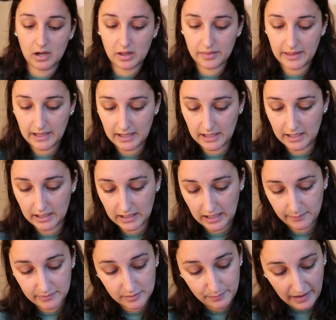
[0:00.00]
They
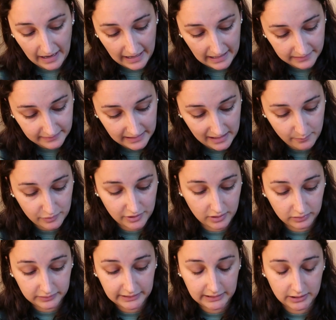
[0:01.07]
came in the bag. They came with a
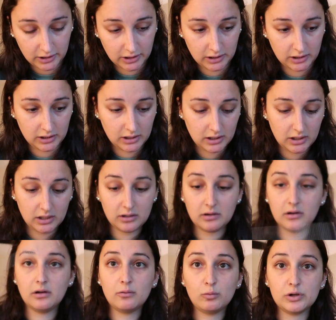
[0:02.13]
cleaner,
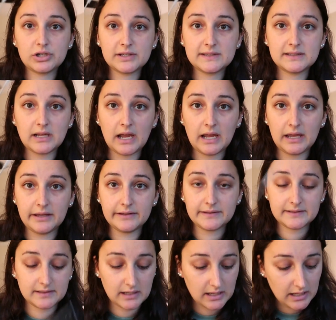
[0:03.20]
which is
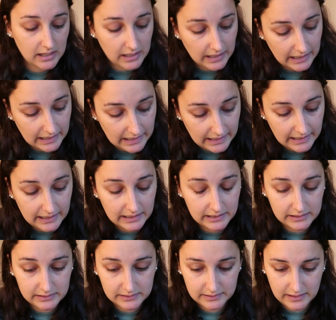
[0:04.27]
nice
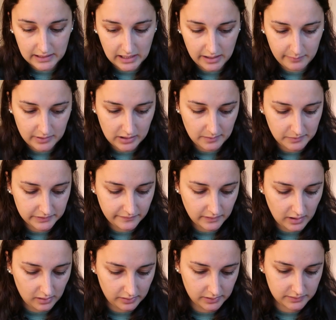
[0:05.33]
and they came in a couple
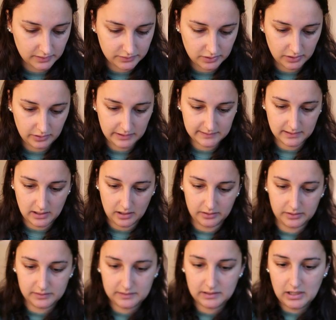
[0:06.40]
different colors. I'll show you guys the
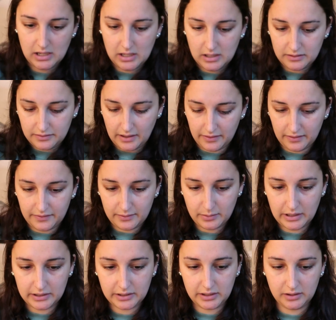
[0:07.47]
colors. I thought they were
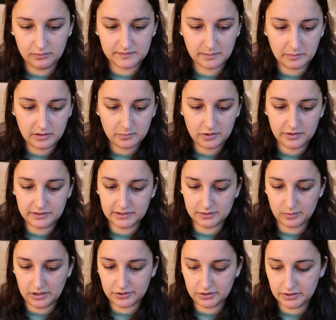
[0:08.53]
kind of cute. Some of them are in the
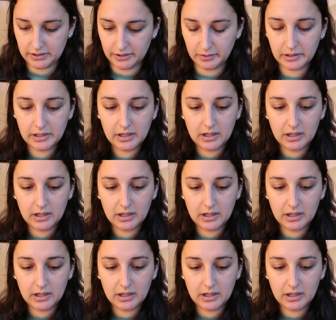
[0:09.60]
dishwasher too.